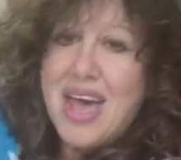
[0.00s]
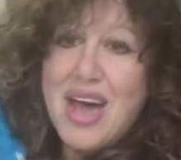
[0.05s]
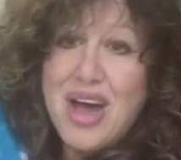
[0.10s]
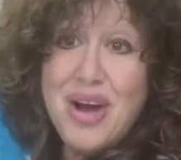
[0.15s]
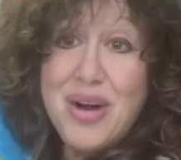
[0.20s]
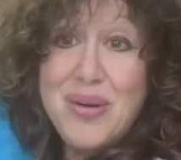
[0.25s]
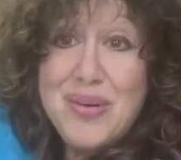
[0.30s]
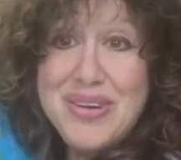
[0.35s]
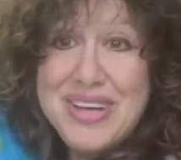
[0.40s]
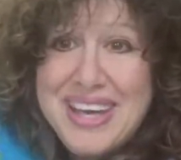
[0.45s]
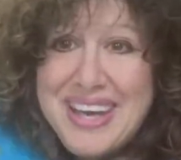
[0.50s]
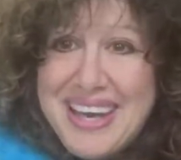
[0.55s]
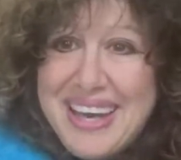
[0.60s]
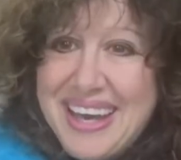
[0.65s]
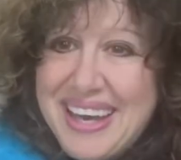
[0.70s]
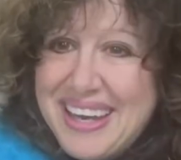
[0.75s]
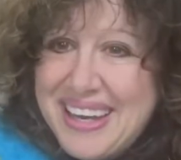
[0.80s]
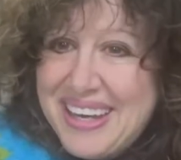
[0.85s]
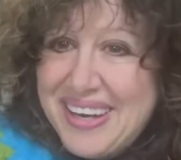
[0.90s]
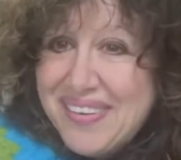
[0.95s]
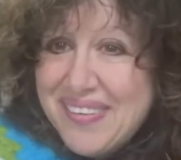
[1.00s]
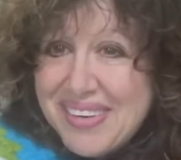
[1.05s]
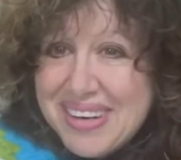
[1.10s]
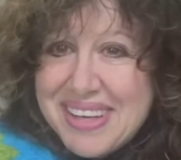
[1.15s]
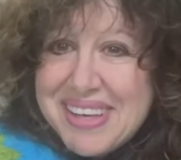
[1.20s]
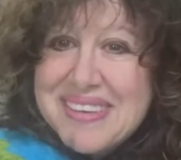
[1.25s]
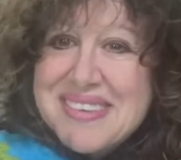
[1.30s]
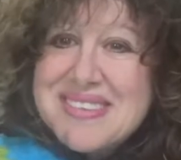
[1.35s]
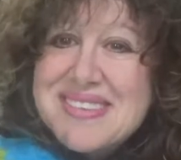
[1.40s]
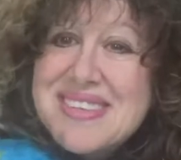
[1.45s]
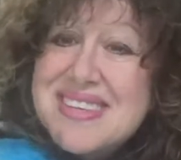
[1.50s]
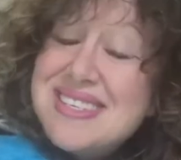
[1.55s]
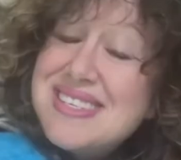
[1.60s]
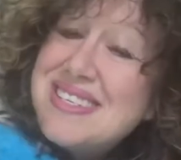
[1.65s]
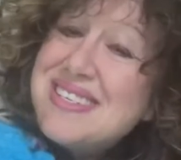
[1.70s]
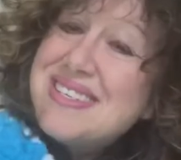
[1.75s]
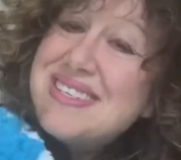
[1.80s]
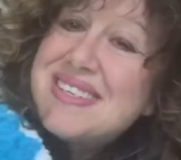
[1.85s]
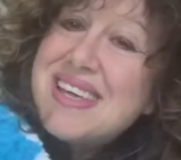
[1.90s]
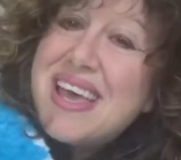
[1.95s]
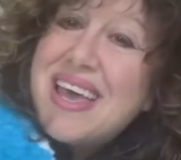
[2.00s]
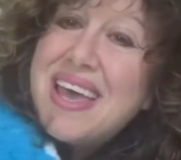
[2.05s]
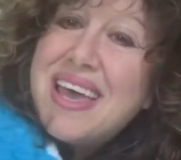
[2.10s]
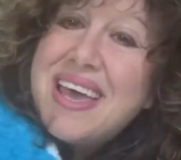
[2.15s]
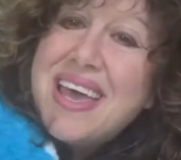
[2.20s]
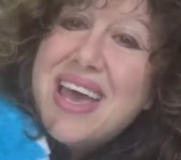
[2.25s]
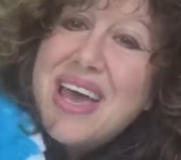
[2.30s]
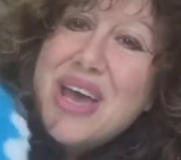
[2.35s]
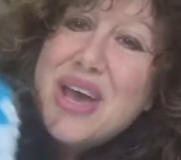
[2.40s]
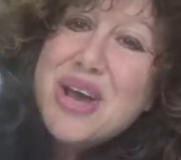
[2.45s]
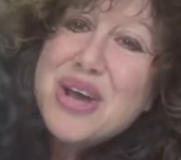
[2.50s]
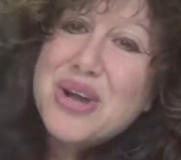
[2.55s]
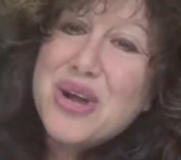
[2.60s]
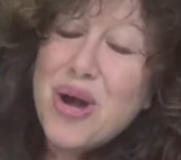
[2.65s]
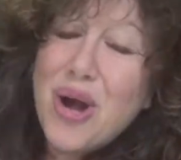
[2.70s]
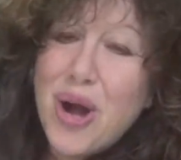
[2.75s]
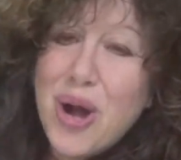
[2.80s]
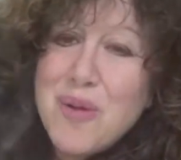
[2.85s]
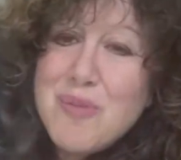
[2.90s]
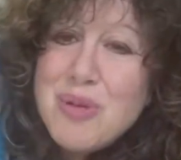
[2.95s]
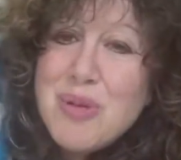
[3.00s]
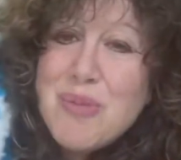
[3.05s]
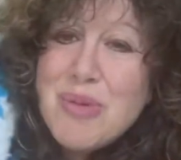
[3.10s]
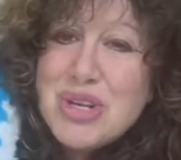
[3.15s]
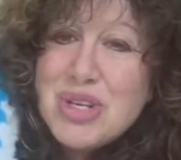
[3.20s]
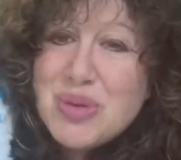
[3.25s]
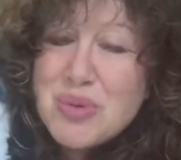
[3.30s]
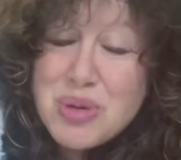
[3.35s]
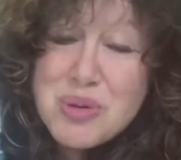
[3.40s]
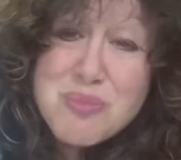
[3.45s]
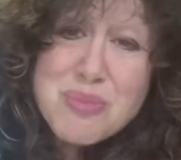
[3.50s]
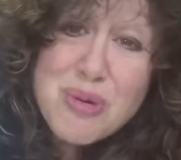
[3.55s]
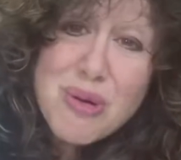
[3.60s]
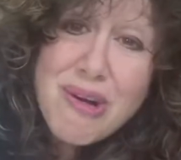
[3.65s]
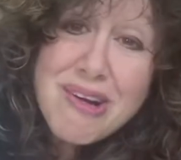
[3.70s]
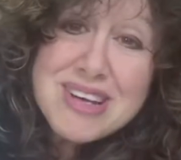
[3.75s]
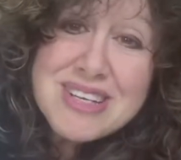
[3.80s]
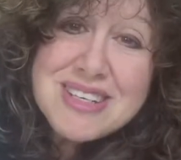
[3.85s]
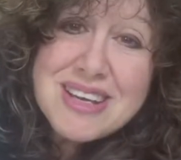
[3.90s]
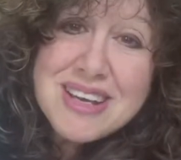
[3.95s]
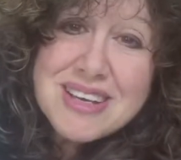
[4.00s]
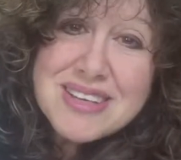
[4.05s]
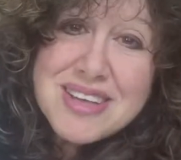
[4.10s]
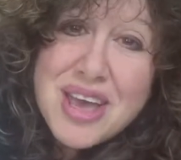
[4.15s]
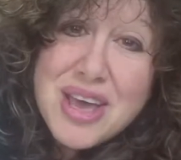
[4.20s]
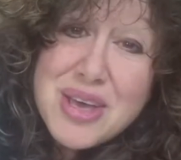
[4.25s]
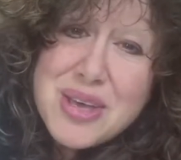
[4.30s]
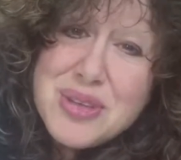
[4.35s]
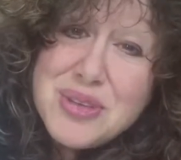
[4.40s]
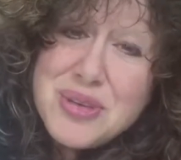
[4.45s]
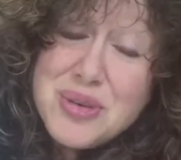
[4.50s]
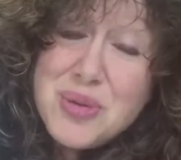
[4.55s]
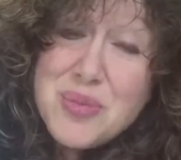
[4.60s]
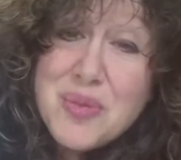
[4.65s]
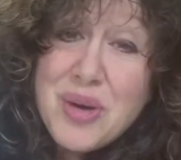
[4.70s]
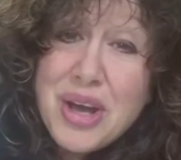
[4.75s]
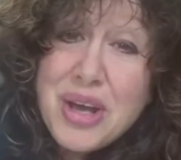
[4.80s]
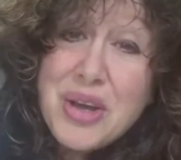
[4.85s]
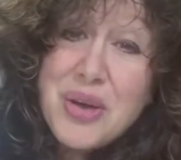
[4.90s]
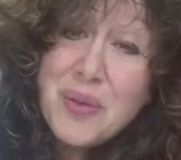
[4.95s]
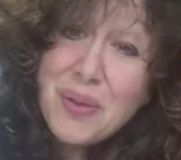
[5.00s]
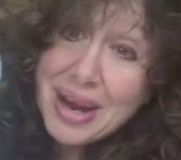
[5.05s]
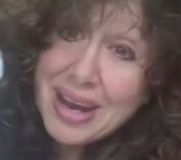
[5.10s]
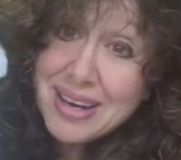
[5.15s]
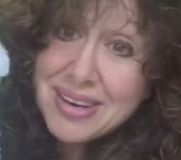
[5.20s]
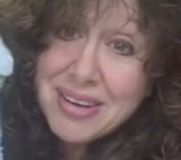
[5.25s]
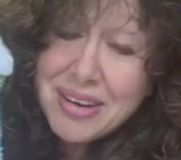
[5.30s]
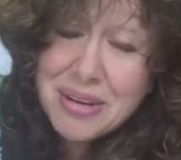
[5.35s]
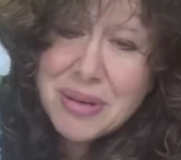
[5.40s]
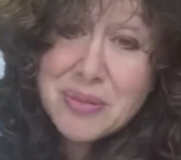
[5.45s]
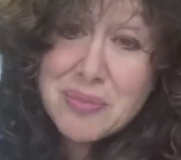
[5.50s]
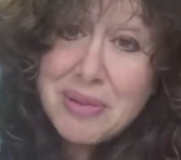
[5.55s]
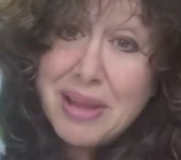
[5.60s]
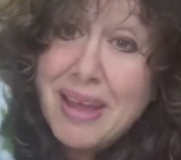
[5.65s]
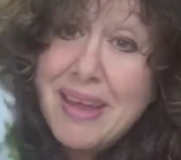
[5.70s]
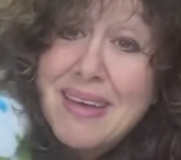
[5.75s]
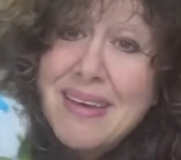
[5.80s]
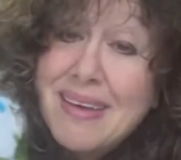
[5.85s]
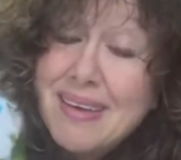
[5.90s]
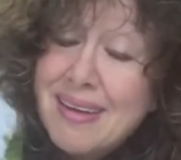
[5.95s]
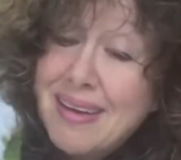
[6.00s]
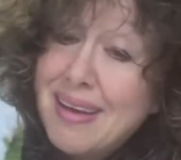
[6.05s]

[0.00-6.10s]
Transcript: Okay, here it is. This is a complimentary project to my granddaughter blanket.